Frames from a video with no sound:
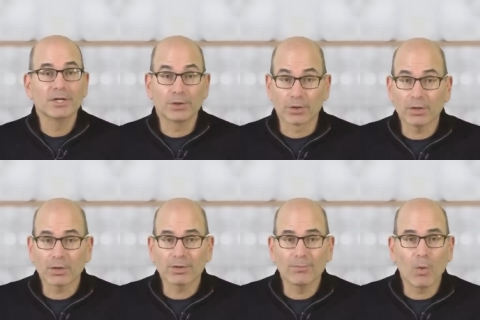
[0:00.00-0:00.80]
You're going to
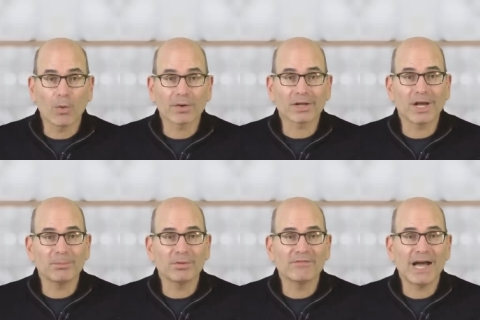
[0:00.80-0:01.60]
learn more in a
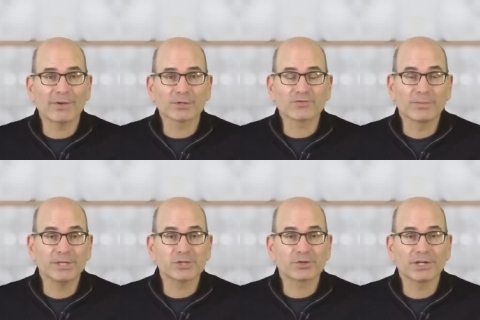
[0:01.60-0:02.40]
couple of hours from
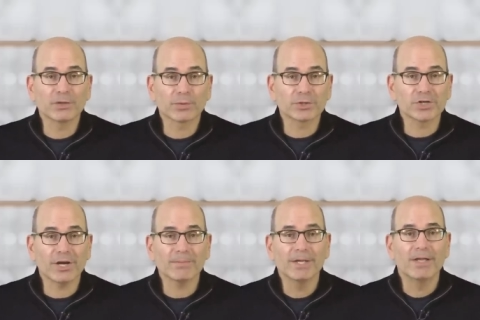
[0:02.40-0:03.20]
this trading
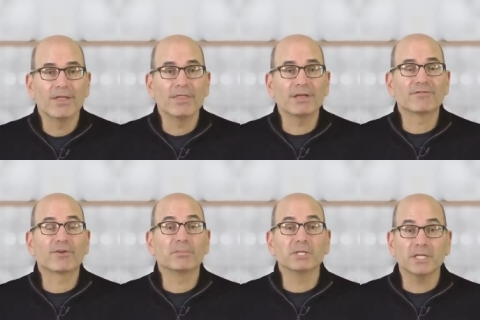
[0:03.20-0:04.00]
workshop than
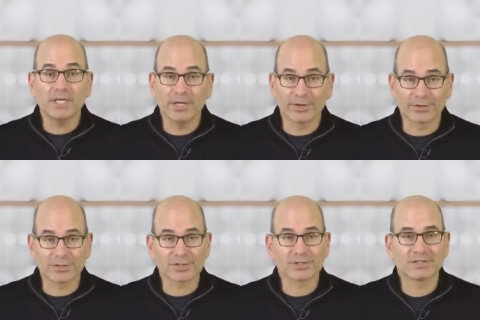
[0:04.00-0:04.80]
from
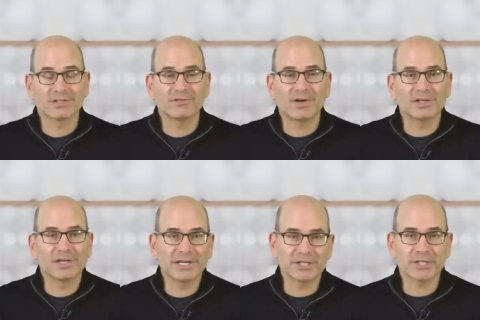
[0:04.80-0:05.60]
years of
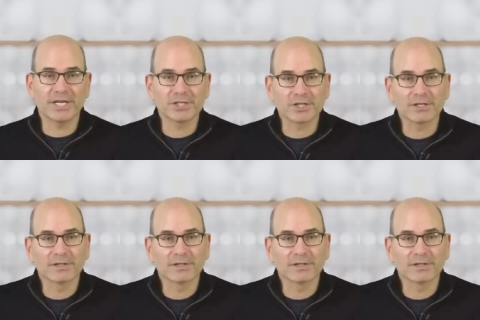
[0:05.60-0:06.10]
online education.